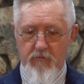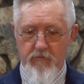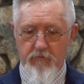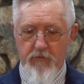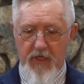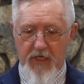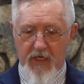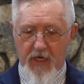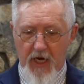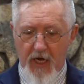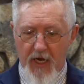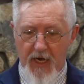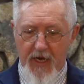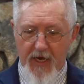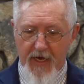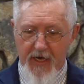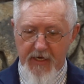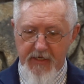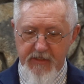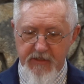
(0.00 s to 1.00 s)

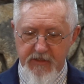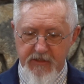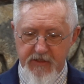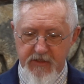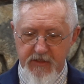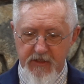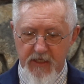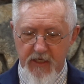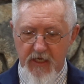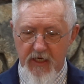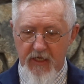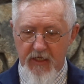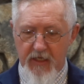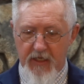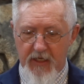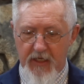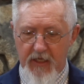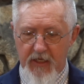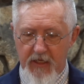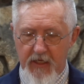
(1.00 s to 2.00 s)
because
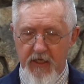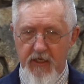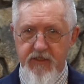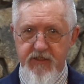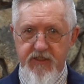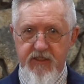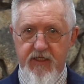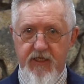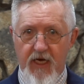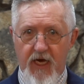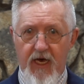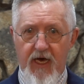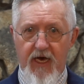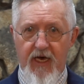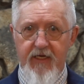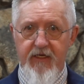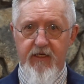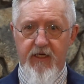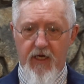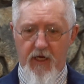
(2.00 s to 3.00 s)
he is
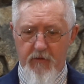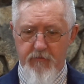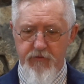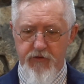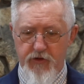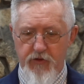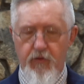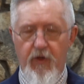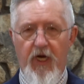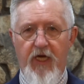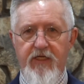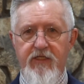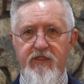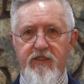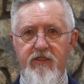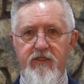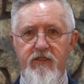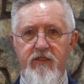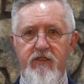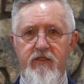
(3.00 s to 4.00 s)
God come to
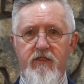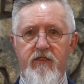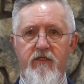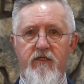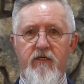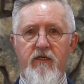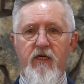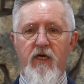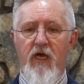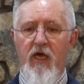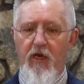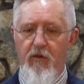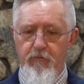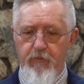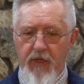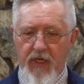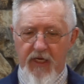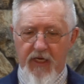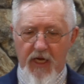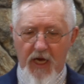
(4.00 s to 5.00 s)
us,
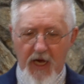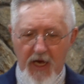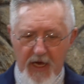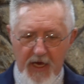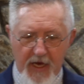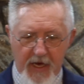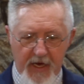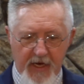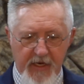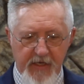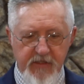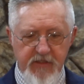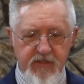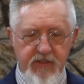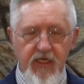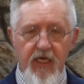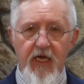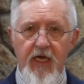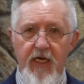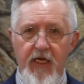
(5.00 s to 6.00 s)
because
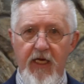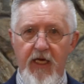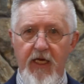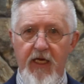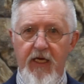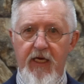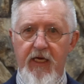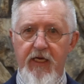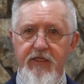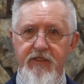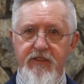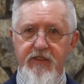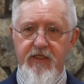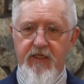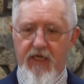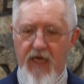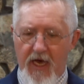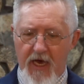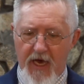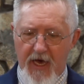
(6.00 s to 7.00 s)
he is
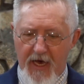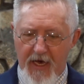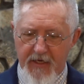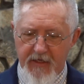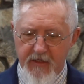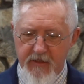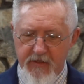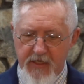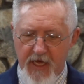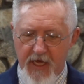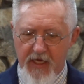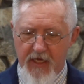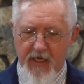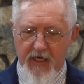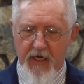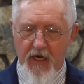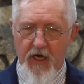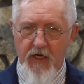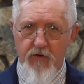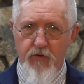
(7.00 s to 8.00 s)
God
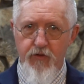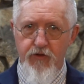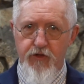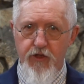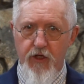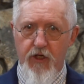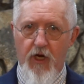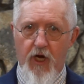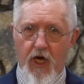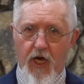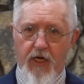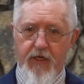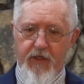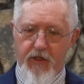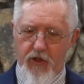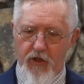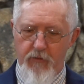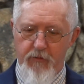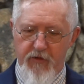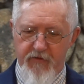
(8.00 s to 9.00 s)
taking, who took on
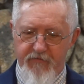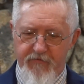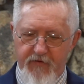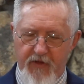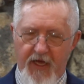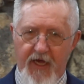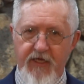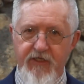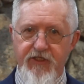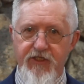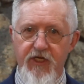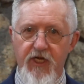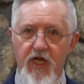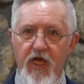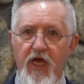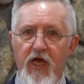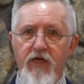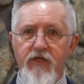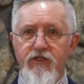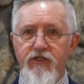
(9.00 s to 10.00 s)
human flesh,
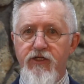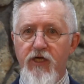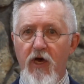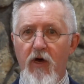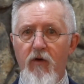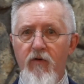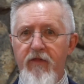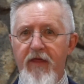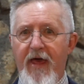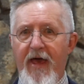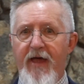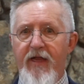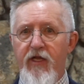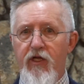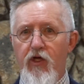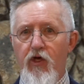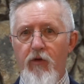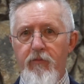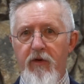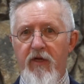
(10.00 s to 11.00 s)
so
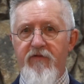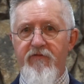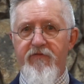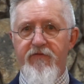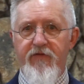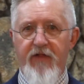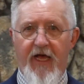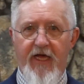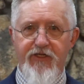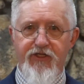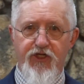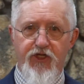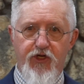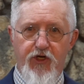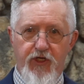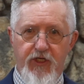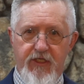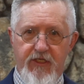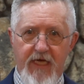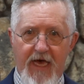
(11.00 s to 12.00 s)
that human flesh
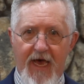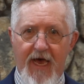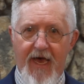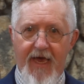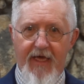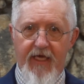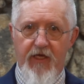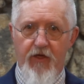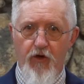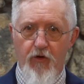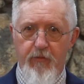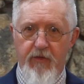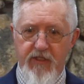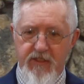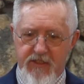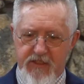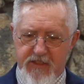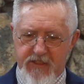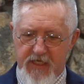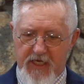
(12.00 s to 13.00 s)
could die
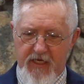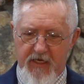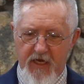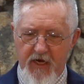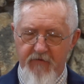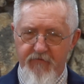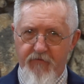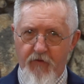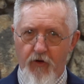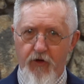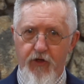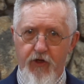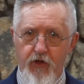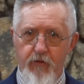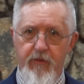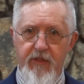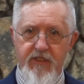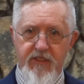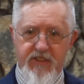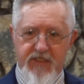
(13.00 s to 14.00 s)
human sin, for
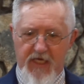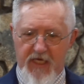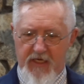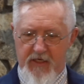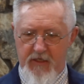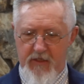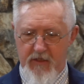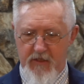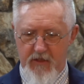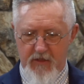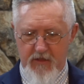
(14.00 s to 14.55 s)
human sin,